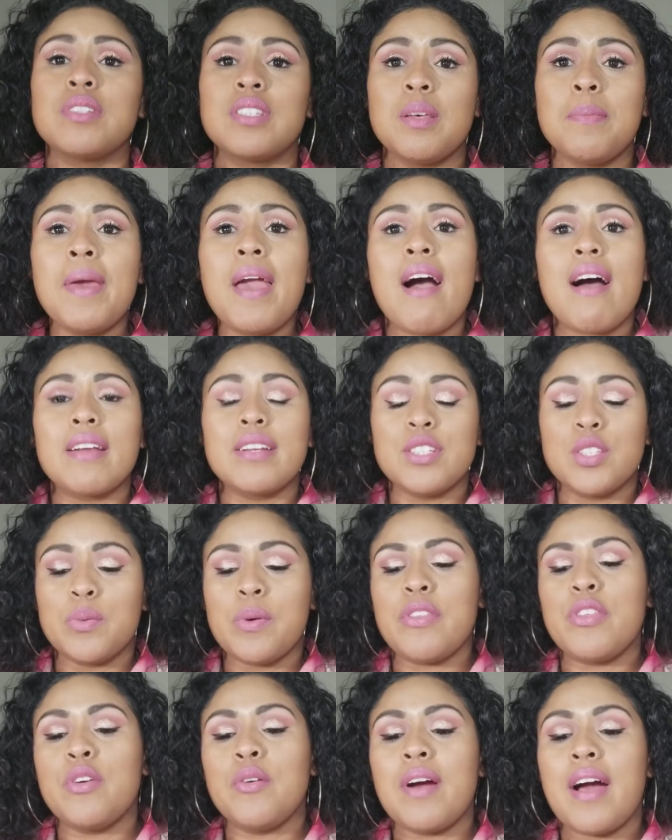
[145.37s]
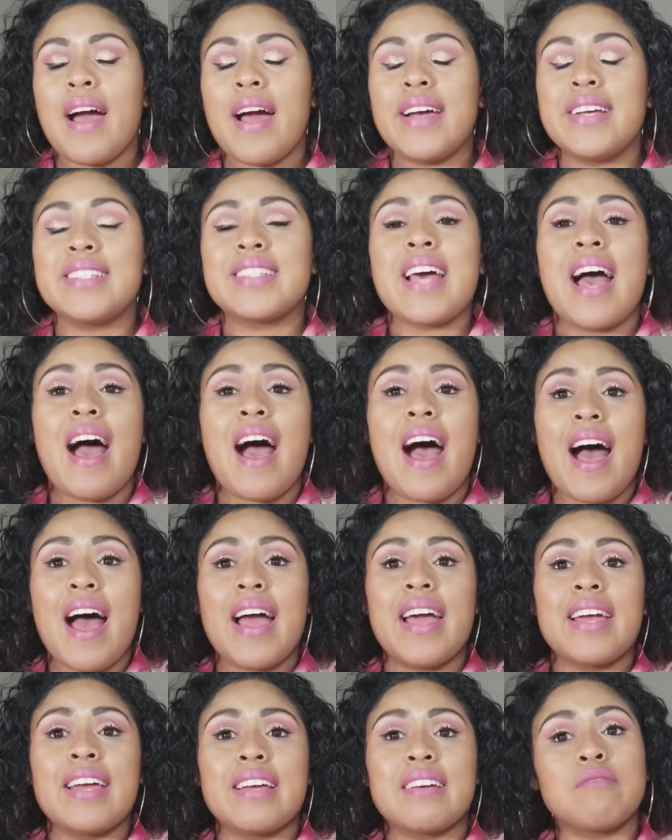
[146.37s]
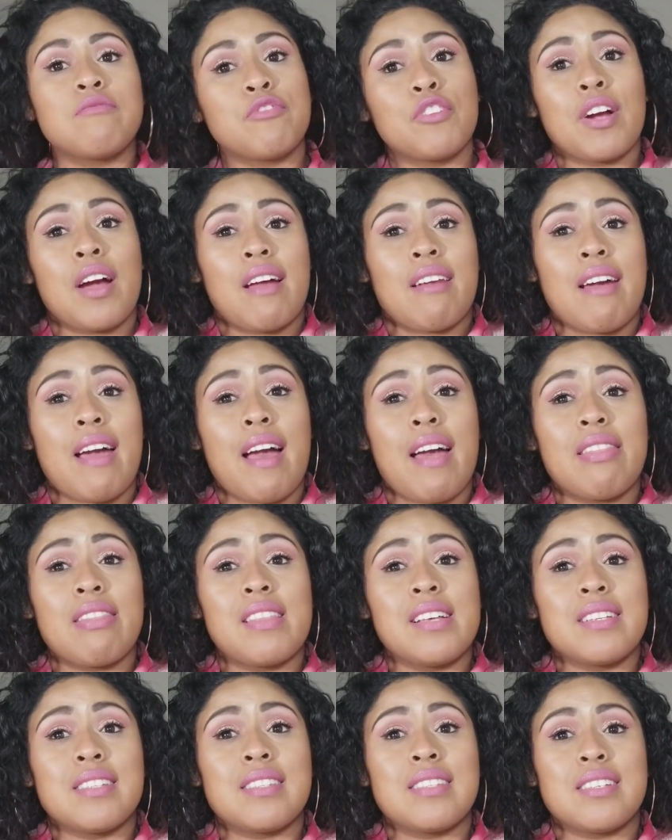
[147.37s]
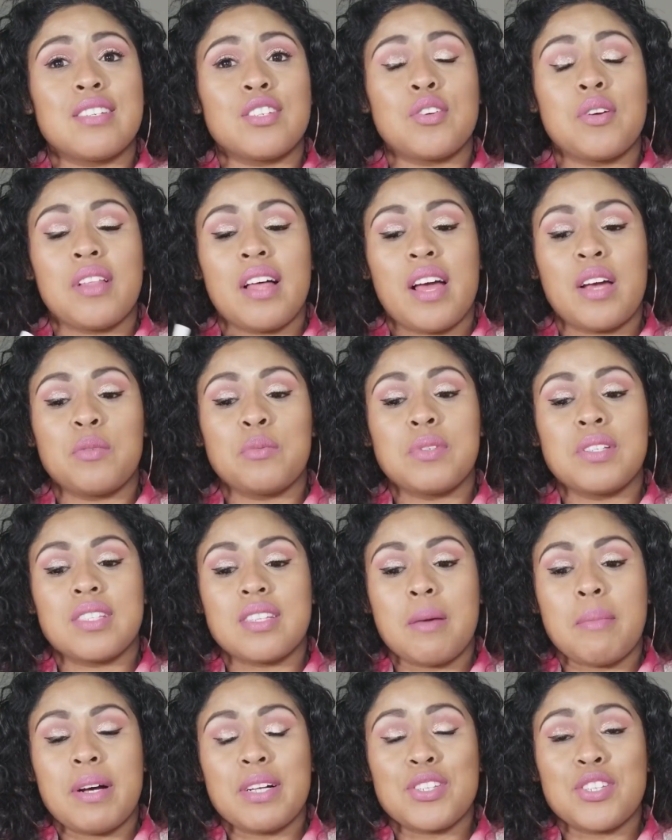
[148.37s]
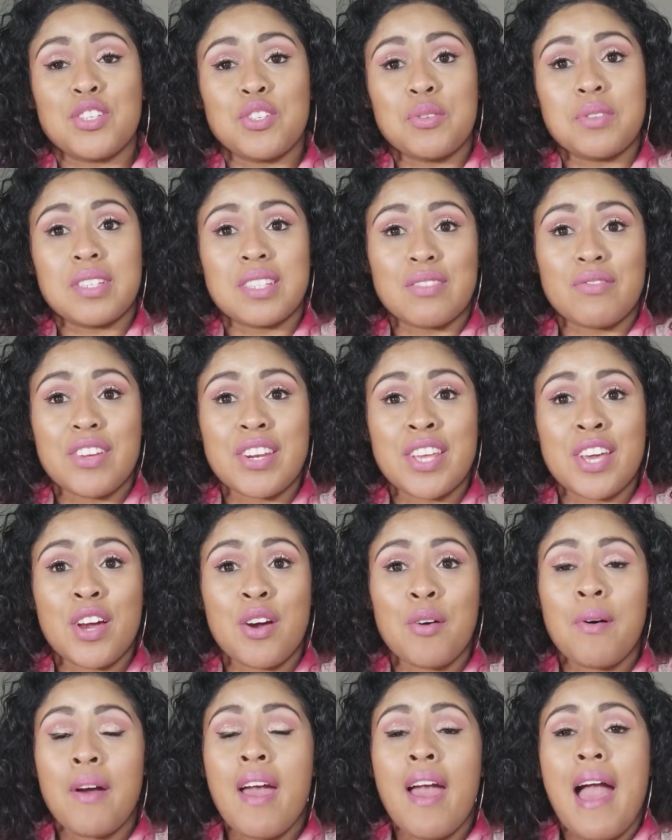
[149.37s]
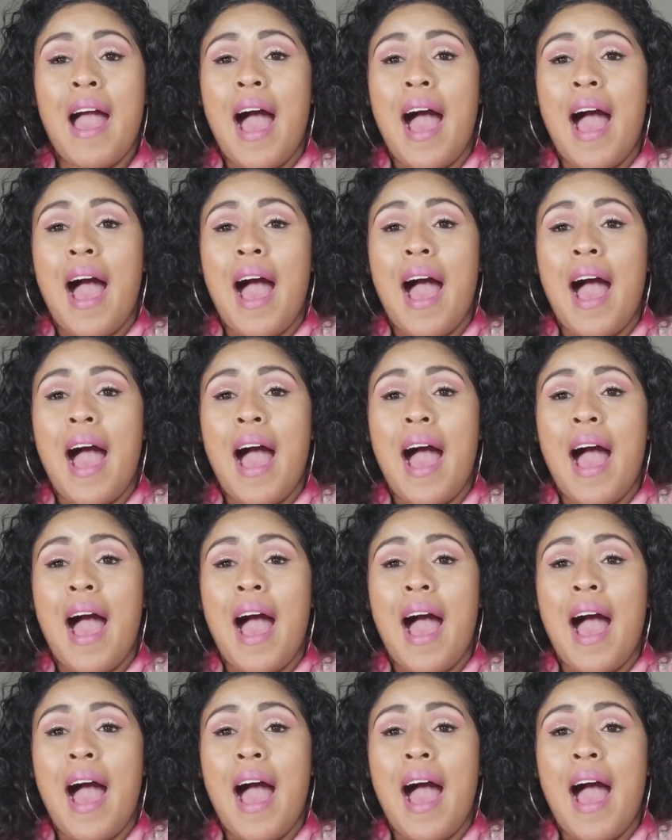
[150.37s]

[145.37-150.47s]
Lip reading: to be honest with you guys, I forgot I had this until I was about to do this video.